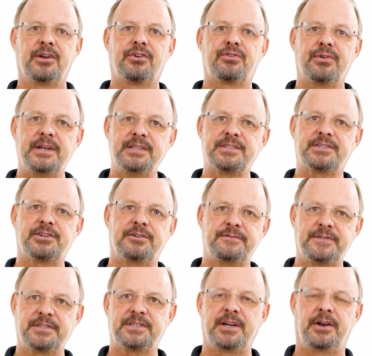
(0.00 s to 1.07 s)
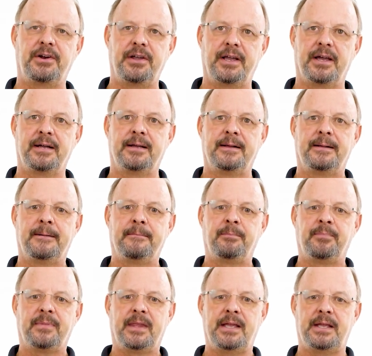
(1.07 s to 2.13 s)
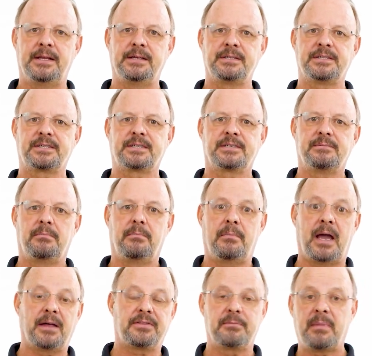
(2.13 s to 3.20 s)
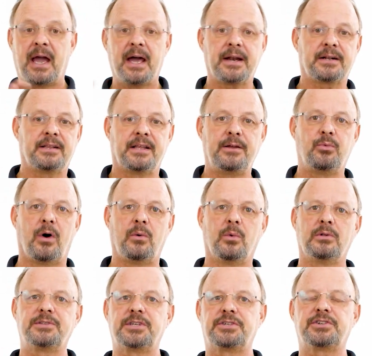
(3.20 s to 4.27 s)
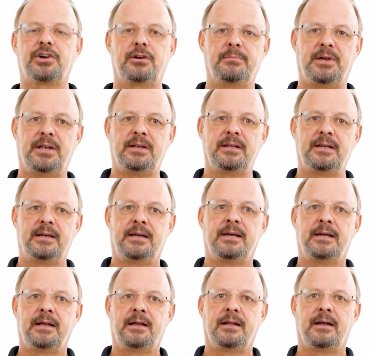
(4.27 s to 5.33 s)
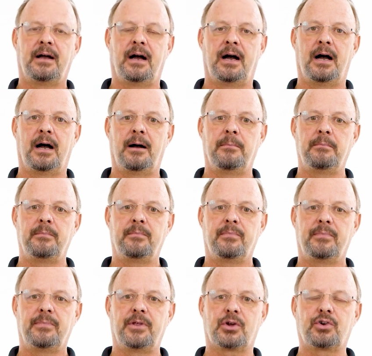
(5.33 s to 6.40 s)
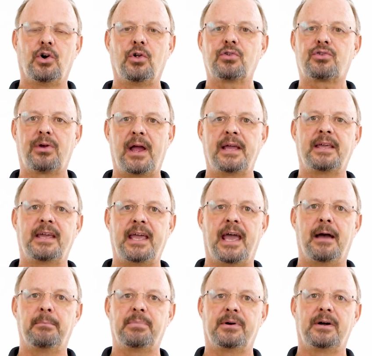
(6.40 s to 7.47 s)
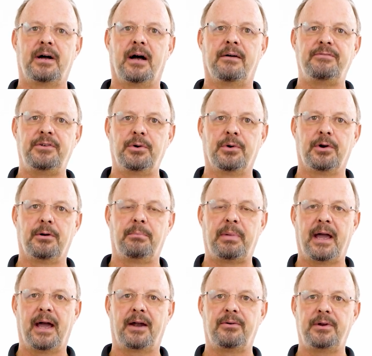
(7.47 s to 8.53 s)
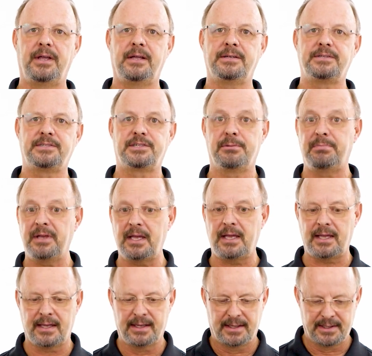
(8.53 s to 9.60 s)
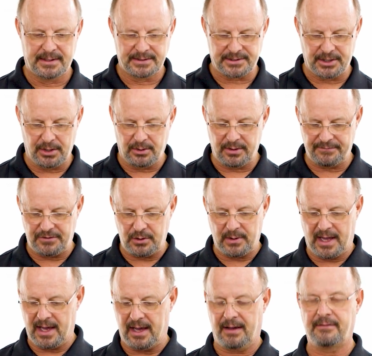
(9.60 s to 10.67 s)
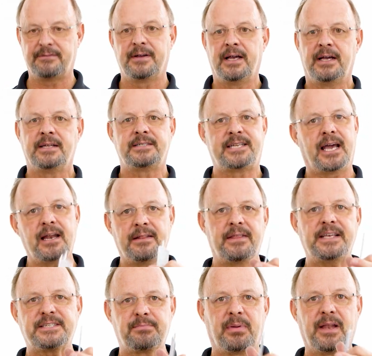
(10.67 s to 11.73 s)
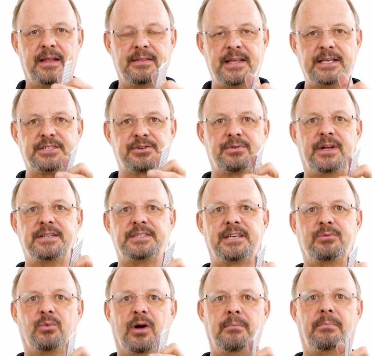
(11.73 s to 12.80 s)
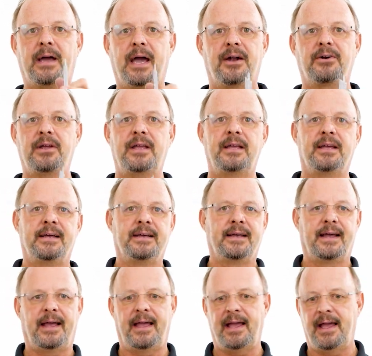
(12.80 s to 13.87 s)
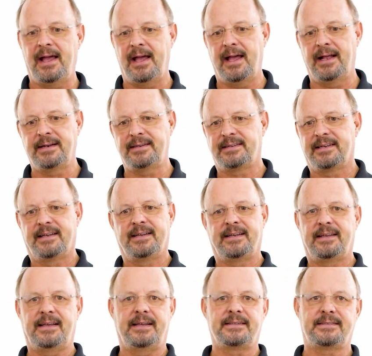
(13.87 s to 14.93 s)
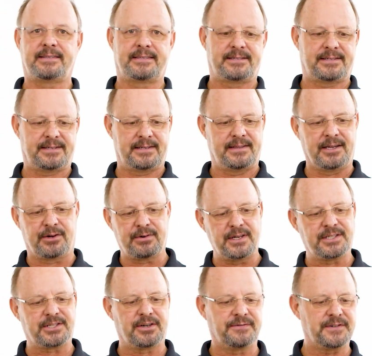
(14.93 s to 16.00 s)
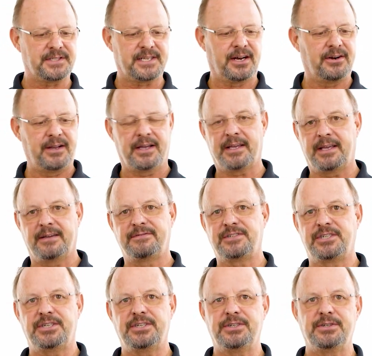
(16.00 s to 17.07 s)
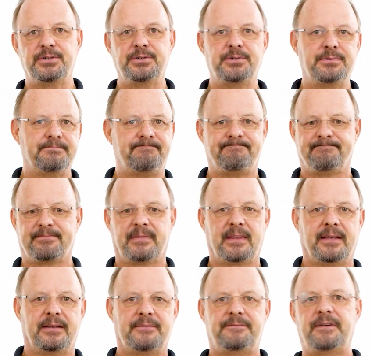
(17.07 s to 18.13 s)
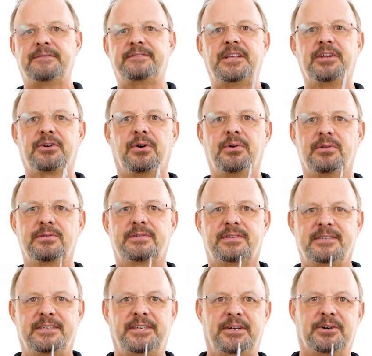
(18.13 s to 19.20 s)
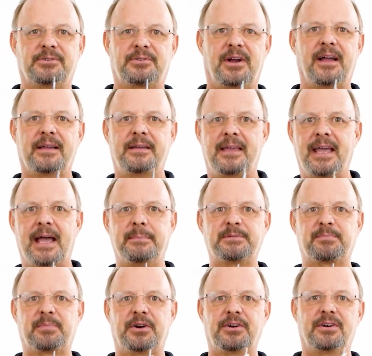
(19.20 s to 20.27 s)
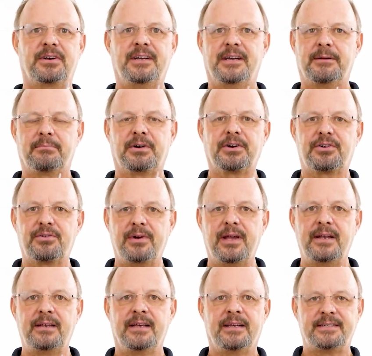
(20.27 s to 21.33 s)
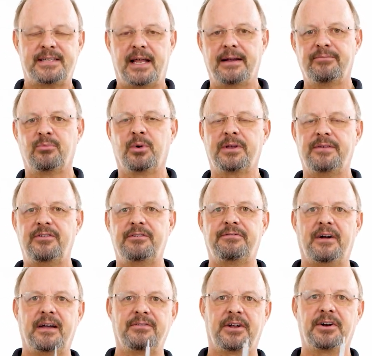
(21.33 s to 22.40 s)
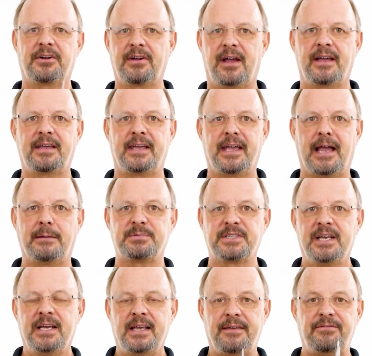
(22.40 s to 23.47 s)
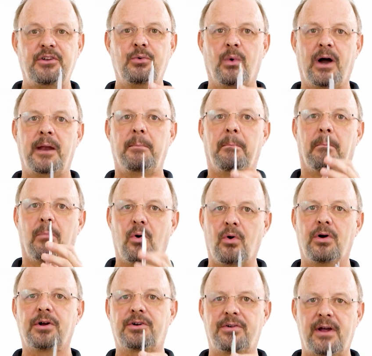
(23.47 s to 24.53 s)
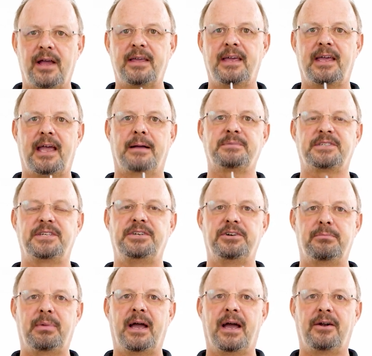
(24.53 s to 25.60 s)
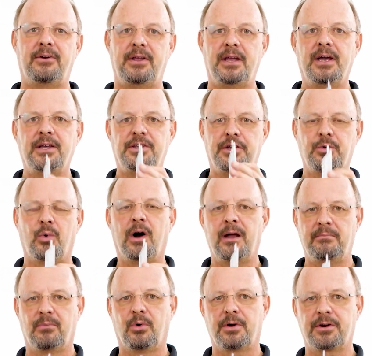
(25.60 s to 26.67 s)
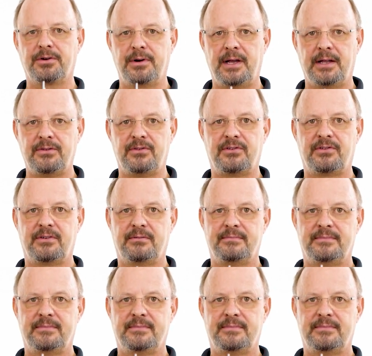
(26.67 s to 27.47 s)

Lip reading: grid surface area, is mathematically what will determine the cold cranking amp of your battery to be. So if you have 10 of these grids in one battery, and the grid surface area gives you 50 cold cranking amps per grid, 10 of them will give you 500 cranking amps. If you want more cranking amps in your battery, you want more grids.